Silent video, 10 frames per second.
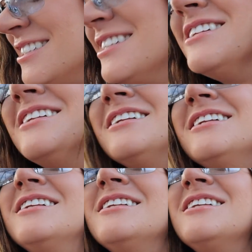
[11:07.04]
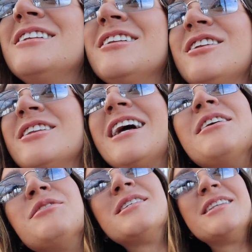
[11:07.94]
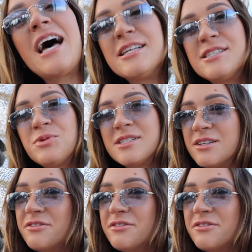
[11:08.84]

like 2,000. Like. That that's the